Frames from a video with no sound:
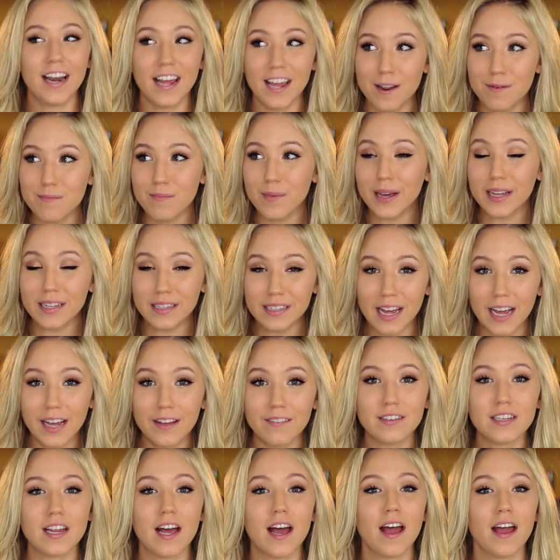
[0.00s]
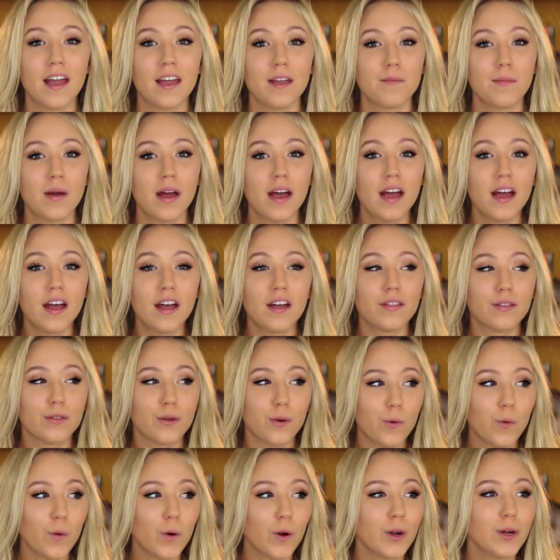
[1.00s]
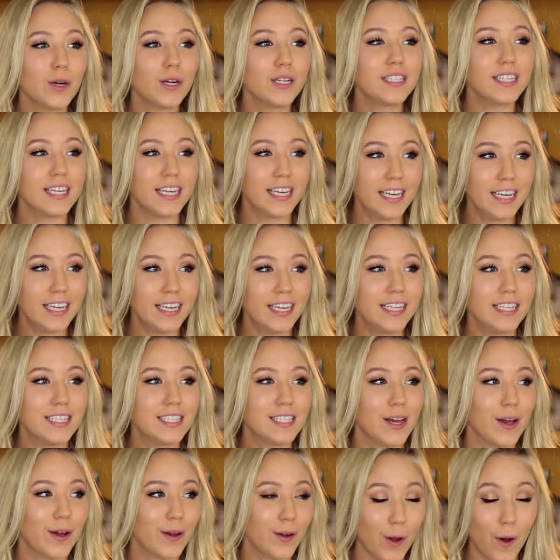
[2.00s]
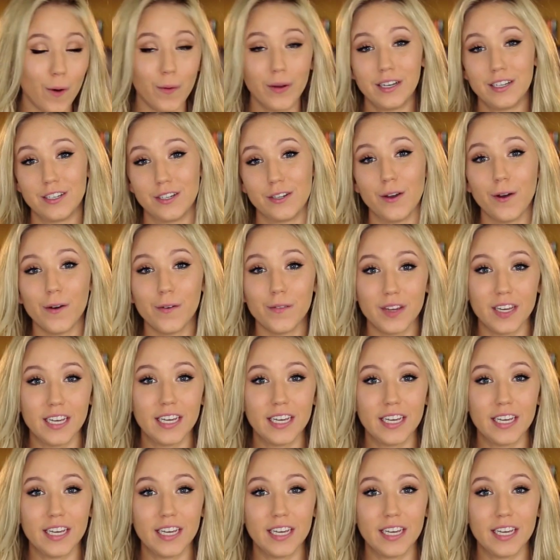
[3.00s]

And in my lifetime, the world is going to go